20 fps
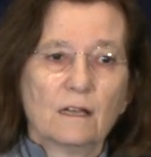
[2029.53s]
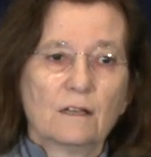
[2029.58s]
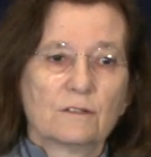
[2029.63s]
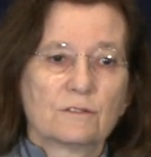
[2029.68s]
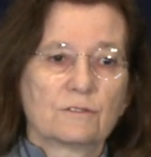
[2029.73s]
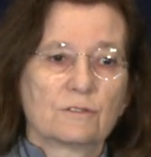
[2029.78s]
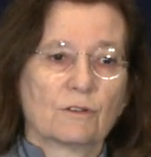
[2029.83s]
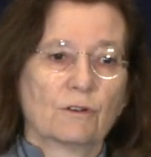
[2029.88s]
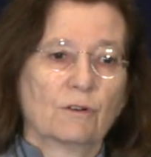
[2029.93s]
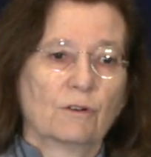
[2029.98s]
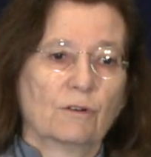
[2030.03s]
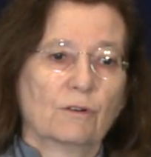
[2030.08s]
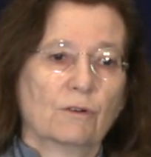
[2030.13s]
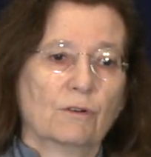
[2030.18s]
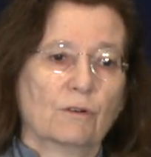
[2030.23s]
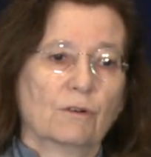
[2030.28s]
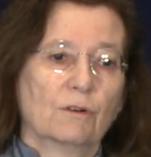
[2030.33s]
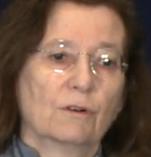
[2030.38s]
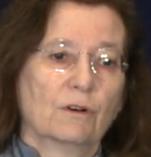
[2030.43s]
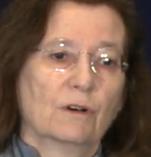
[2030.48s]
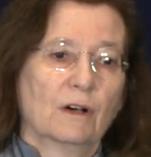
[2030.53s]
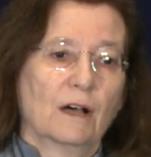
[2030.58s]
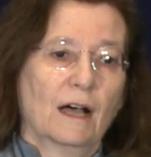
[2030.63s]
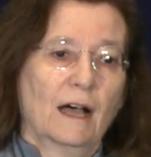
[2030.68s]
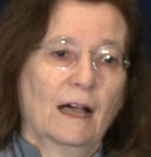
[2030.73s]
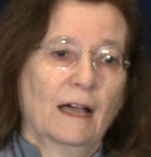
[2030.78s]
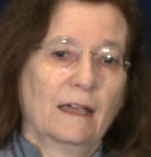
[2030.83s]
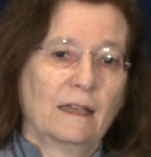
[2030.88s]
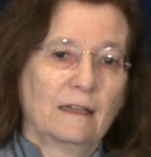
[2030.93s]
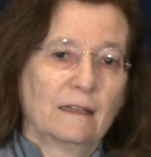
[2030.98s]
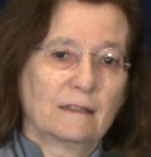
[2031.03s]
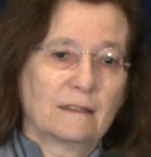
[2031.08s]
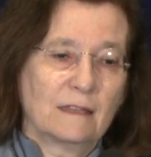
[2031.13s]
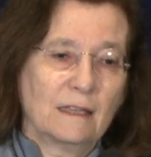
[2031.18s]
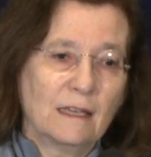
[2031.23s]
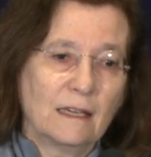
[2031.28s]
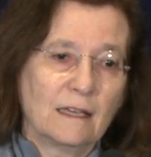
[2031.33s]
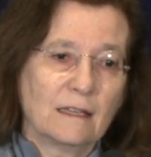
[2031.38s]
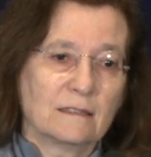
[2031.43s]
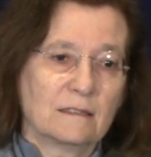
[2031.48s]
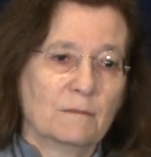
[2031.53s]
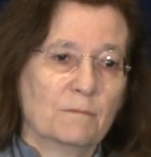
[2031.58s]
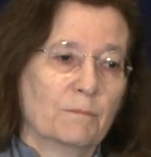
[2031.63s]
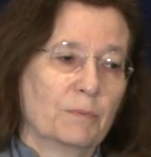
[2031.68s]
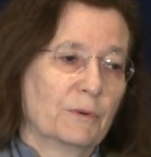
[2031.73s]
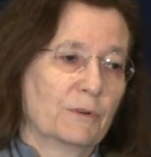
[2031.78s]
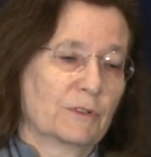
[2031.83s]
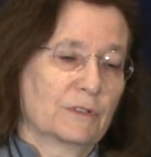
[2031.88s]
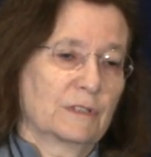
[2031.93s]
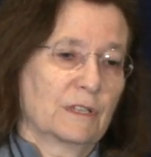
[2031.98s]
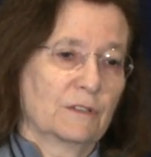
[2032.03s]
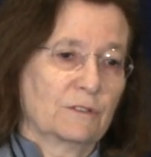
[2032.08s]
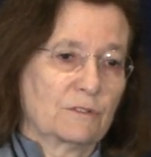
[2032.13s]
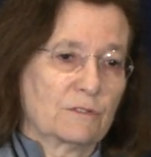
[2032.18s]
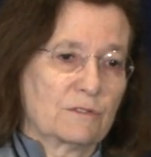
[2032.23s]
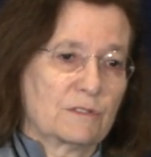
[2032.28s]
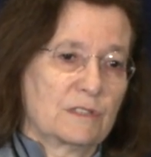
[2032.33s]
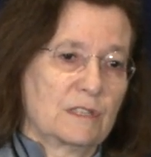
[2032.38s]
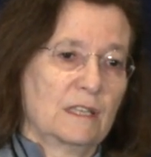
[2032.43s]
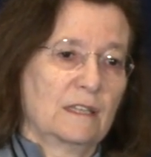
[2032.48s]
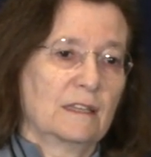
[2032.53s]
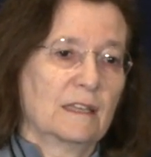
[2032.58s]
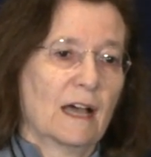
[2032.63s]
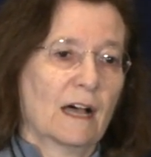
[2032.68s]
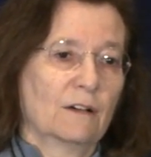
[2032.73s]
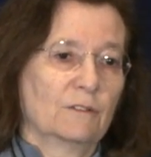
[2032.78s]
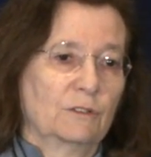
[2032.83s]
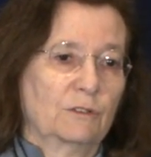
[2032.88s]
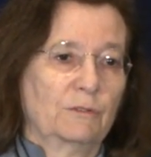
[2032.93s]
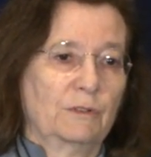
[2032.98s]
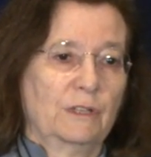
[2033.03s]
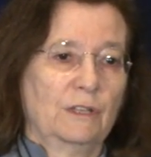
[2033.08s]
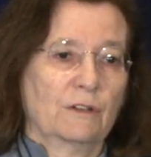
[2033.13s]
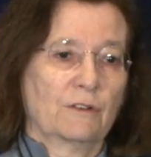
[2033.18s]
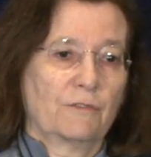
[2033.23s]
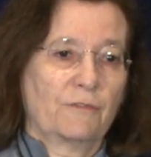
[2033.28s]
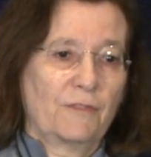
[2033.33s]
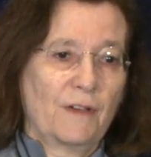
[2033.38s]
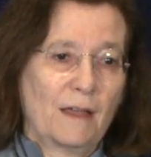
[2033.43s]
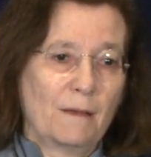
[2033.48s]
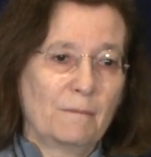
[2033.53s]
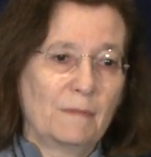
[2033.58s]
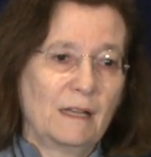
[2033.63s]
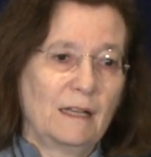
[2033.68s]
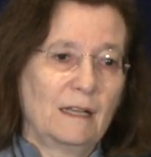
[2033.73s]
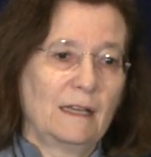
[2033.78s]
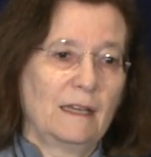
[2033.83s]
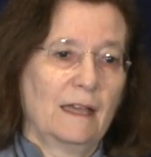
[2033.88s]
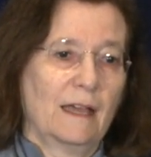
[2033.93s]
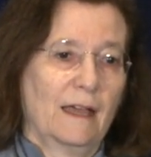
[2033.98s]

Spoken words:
So I think it's important to sit down with your family,